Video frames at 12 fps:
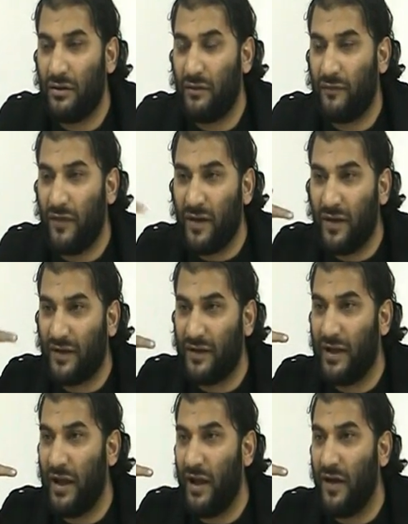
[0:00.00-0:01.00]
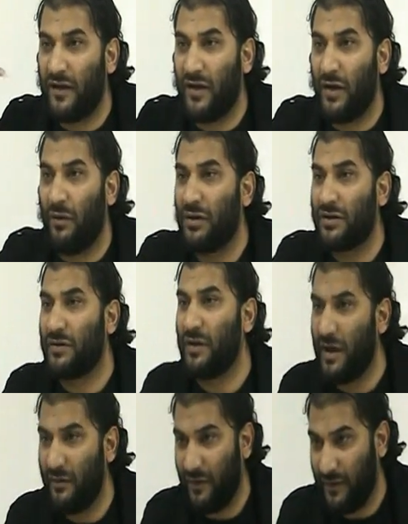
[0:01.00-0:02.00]
fingers in their ears. They don't want to
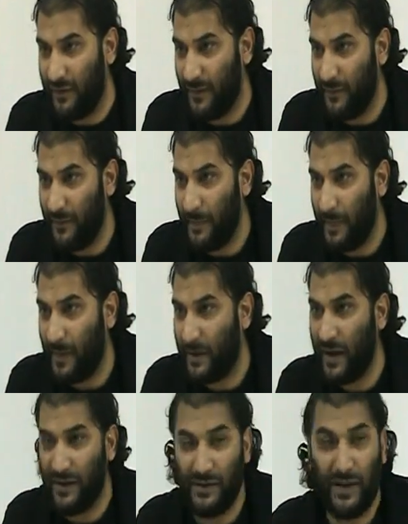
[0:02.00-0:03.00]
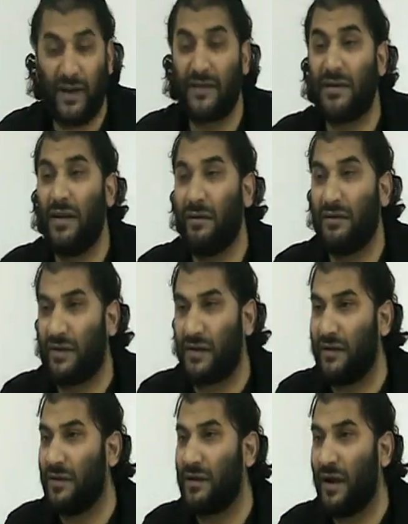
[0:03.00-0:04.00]
hear it. Okay, and they can see when the
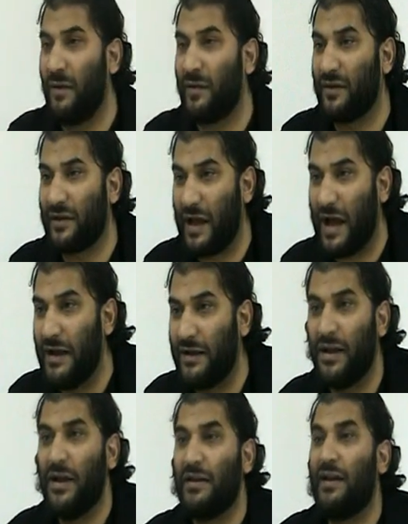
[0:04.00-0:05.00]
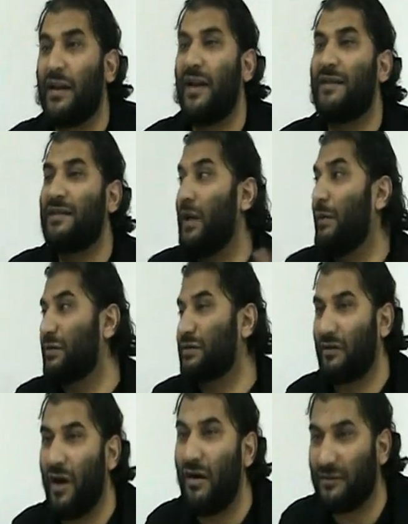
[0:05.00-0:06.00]
thunder comes in the light, they can see what's
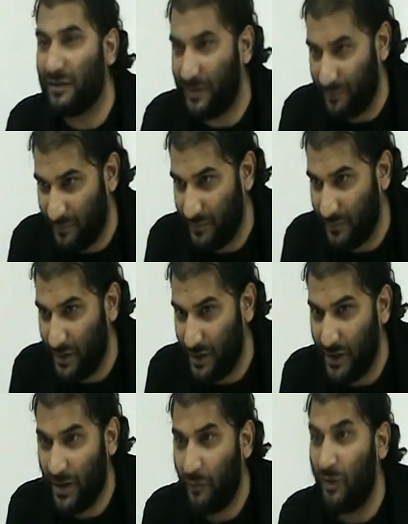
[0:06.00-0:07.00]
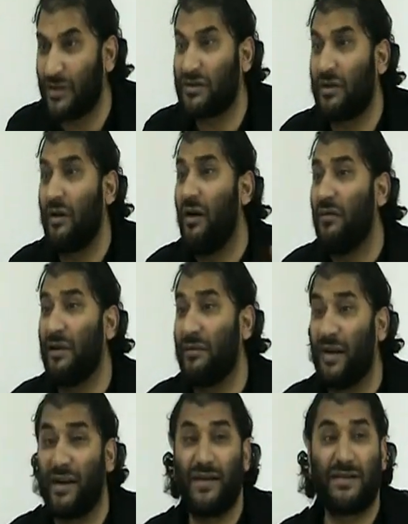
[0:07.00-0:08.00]
around them.
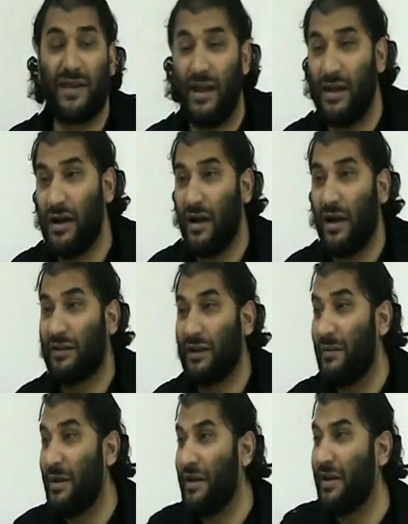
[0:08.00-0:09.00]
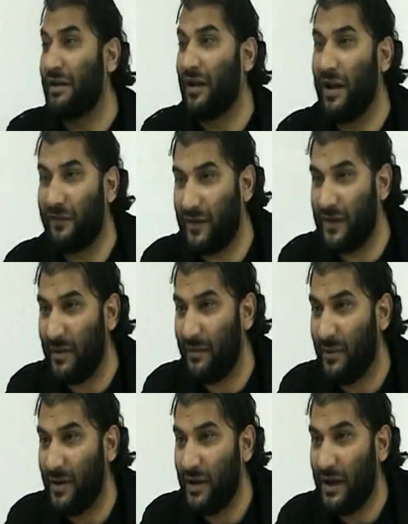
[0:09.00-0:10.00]
They can see Allah made it clear for
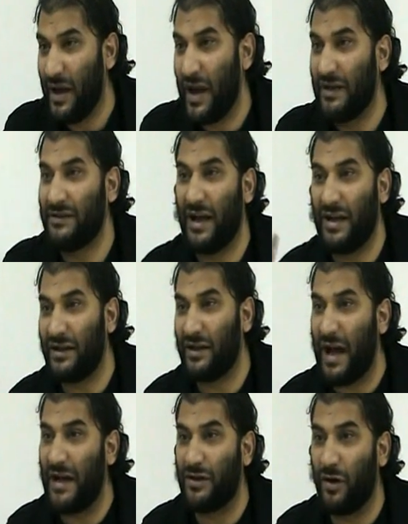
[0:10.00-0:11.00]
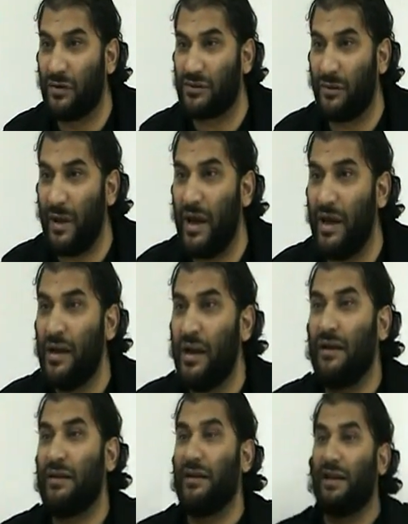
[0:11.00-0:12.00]
them, and then the light goes away,
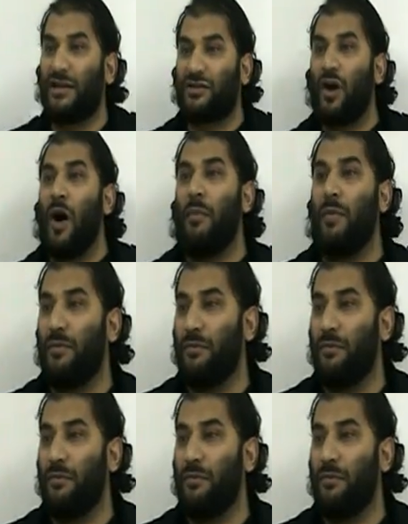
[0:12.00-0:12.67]
then they stop